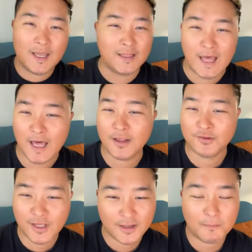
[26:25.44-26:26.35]
And that
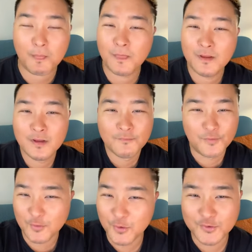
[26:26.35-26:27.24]
is it
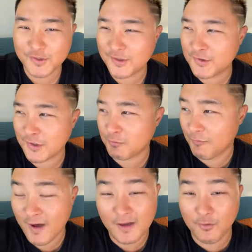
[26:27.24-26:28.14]
for Route 66
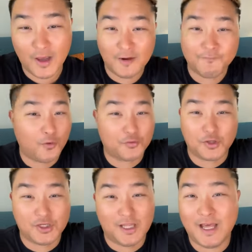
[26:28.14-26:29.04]
Revival and the
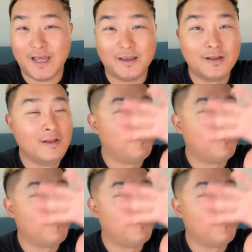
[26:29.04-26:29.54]
4th of July.